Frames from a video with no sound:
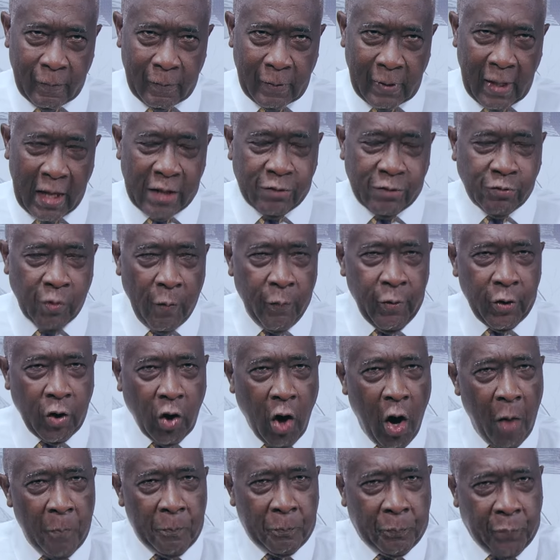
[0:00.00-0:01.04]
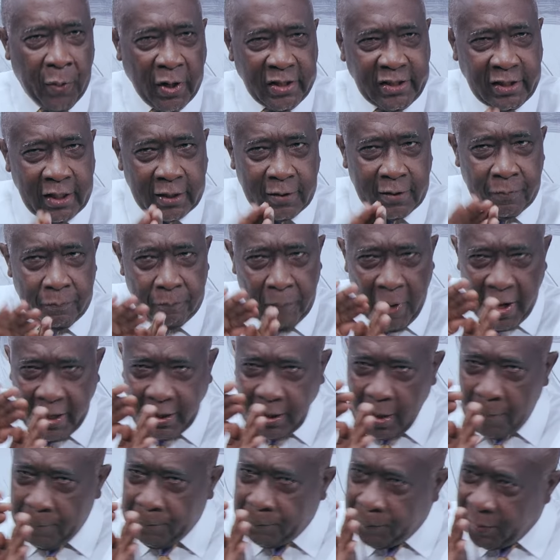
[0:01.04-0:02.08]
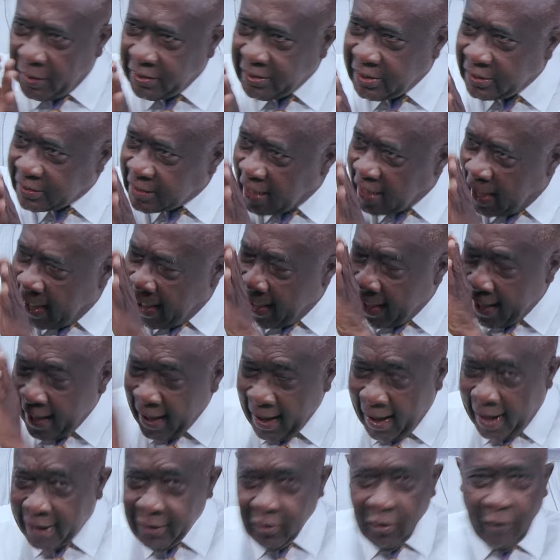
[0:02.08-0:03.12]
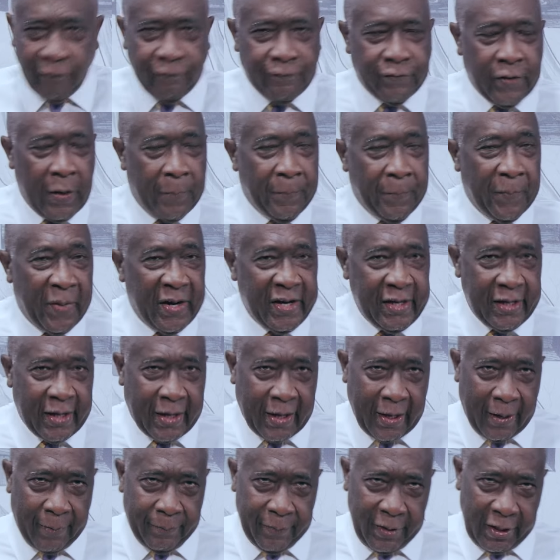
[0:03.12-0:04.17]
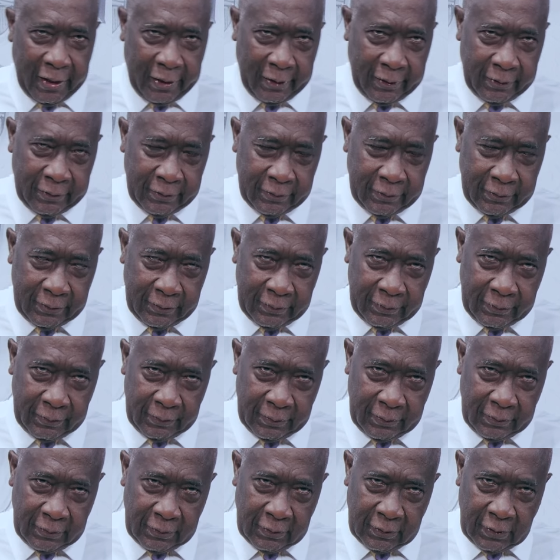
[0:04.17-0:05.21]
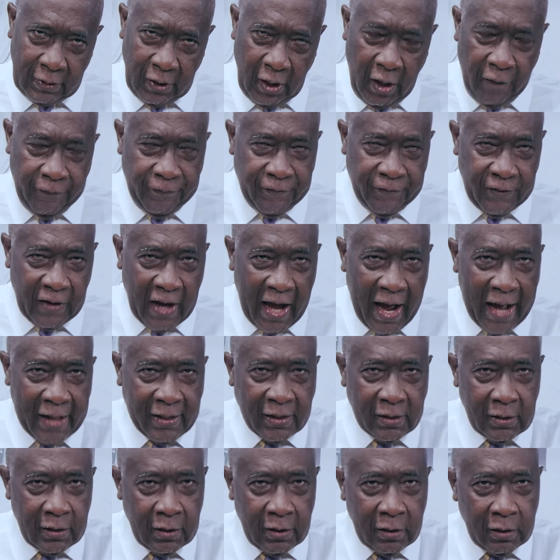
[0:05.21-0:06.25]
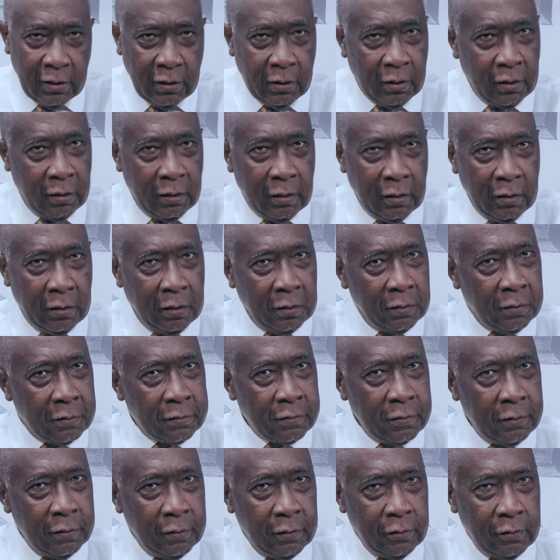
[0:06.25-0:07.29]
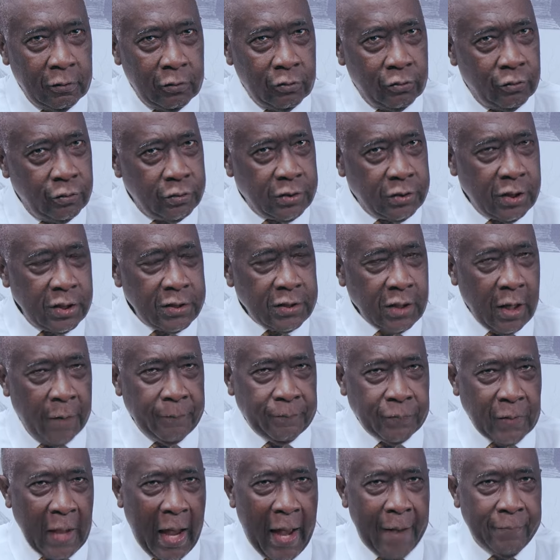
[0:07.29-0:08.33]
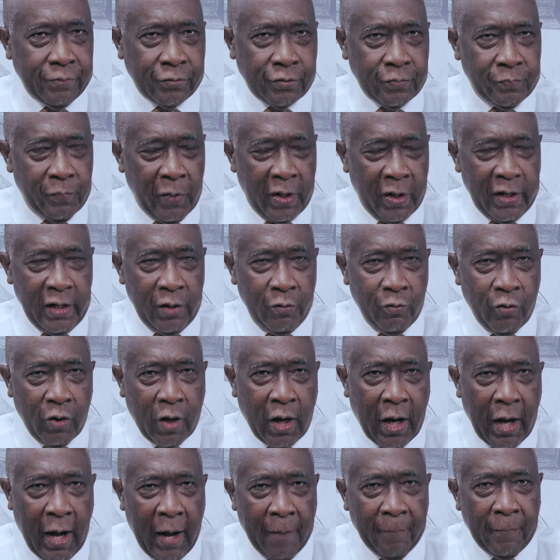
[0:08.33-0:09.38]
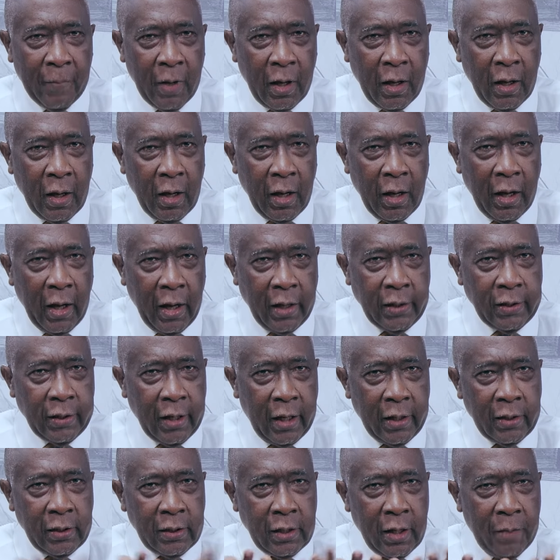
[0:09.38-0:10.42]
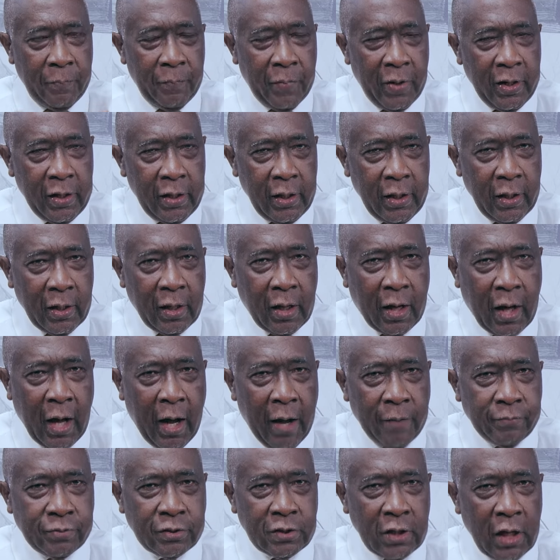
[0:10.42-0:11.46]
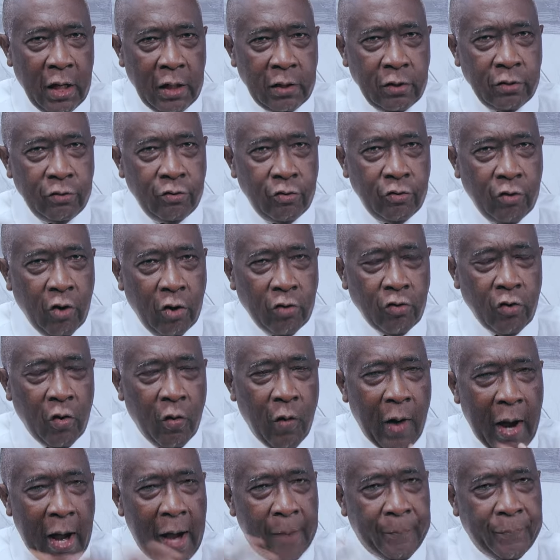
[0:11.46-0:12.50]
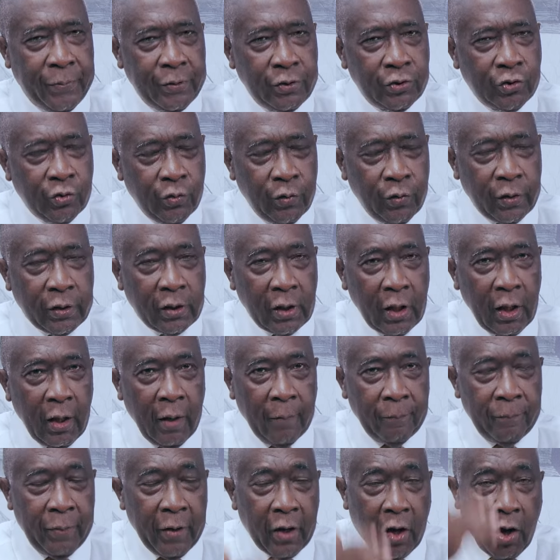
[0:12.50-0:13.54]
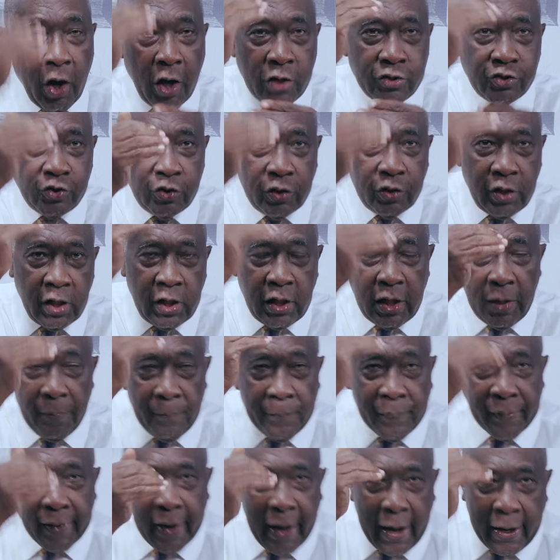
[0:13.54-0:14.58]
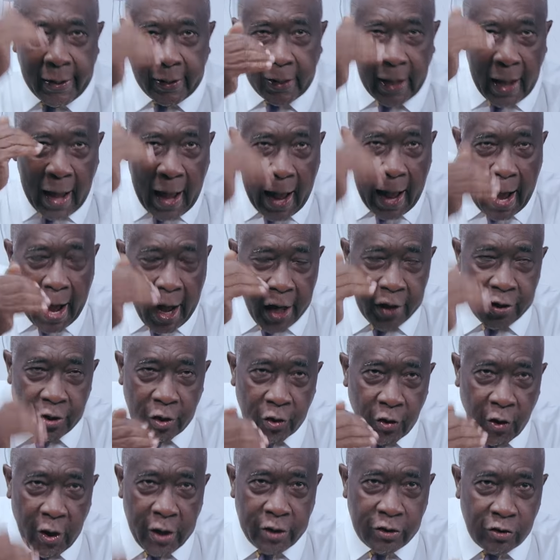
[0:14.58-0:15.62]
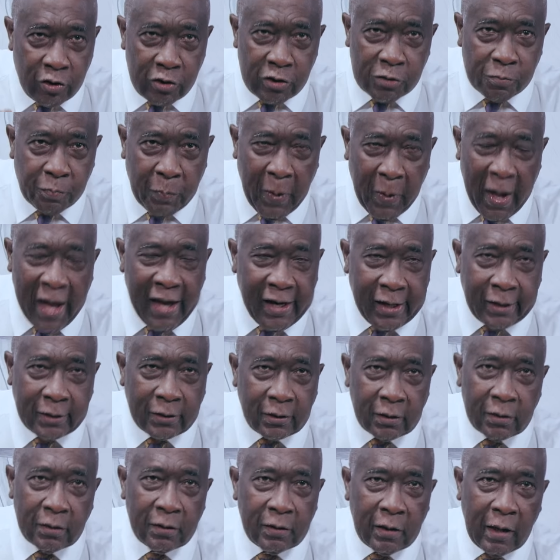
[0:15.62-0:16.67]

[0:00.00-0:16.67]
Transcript: That's what we call budget. Make a budget ahead of the money coming. If not, you see, sometimes money will come and then the money comes and you don't know what happened to it because you didn't plan how you're going to spend it.